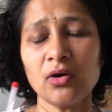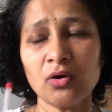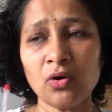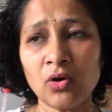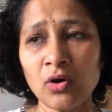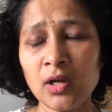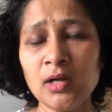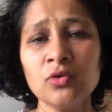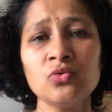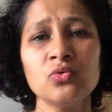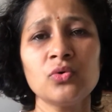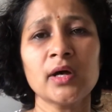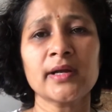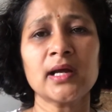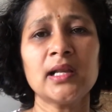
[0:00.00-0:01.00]
all
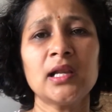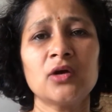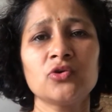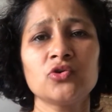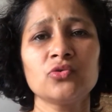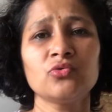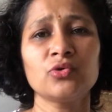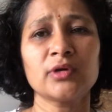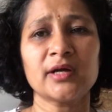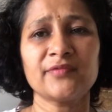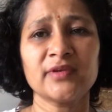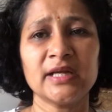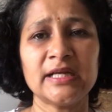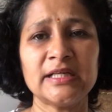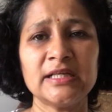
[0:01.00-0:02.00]
who are allowed to vote
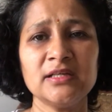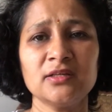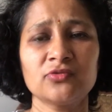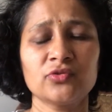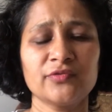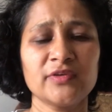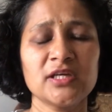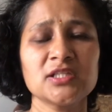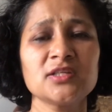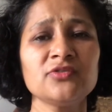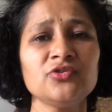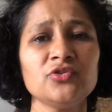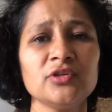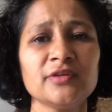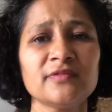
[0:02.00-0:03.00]
after 18 years of age is
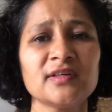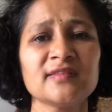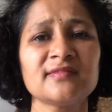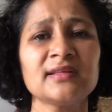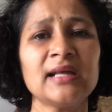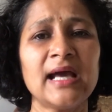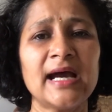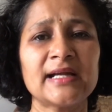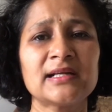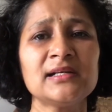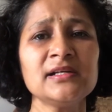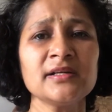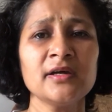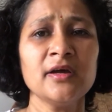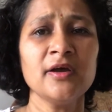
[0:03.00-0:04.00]
universal
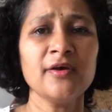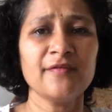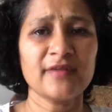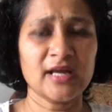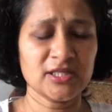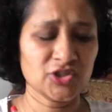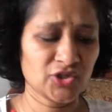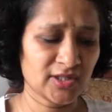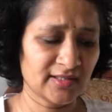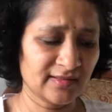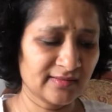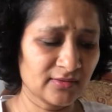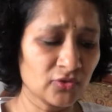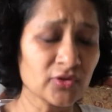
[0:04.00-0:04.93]
adult franchise.